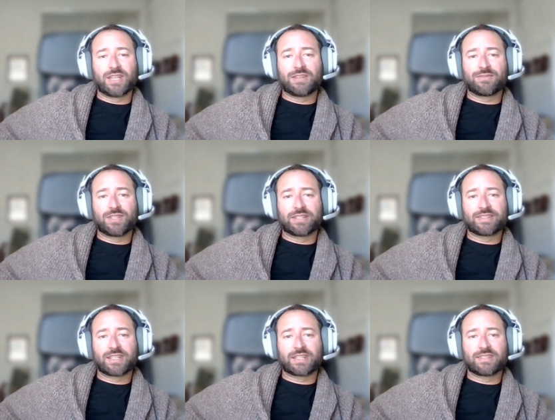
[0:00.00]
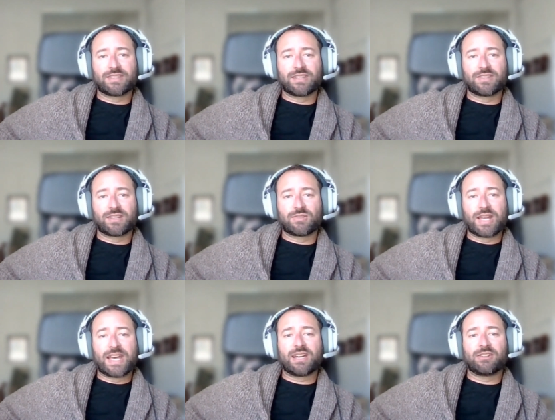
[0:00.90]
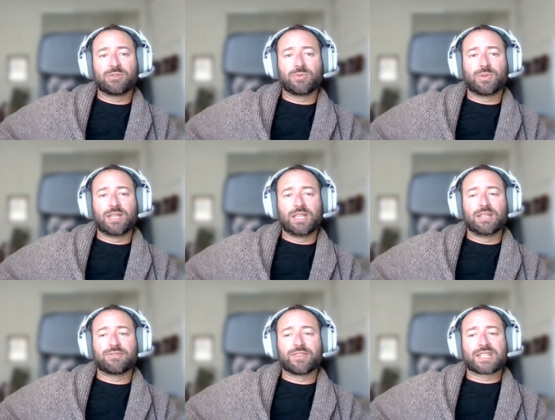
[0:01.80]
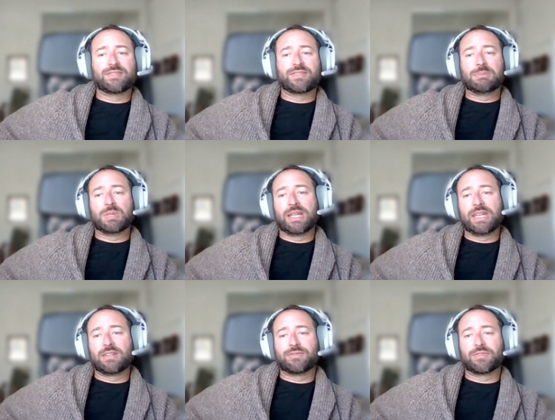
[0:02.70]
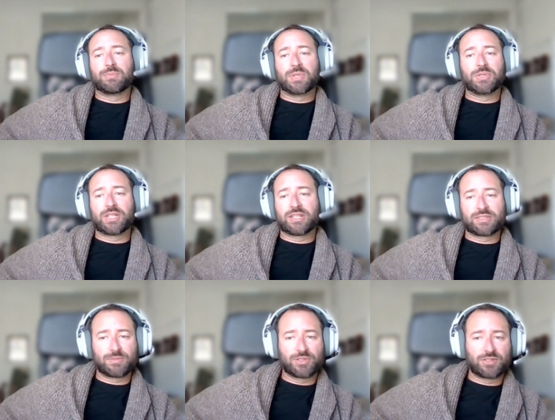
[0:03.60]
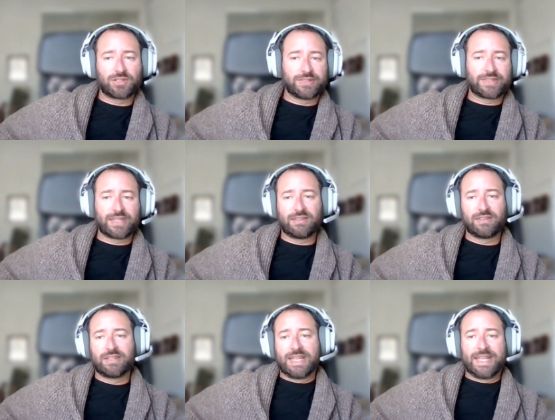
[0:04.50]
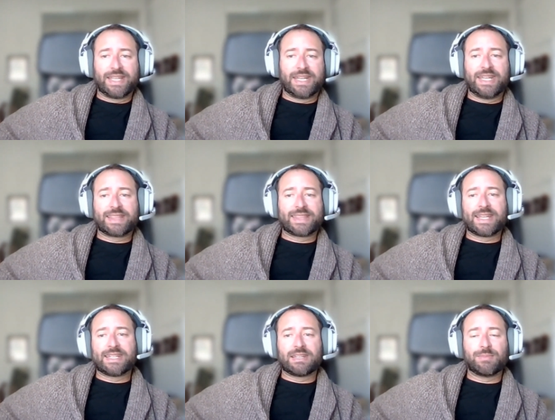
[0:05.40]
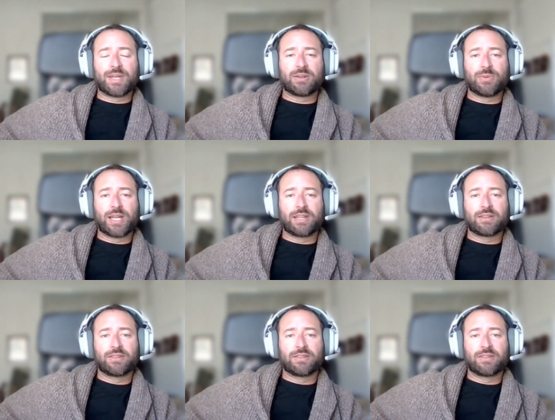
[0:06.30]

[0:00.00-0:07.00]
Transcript: after that second sale, like how do we effectively plan for building customer journeys that hit that in a better way?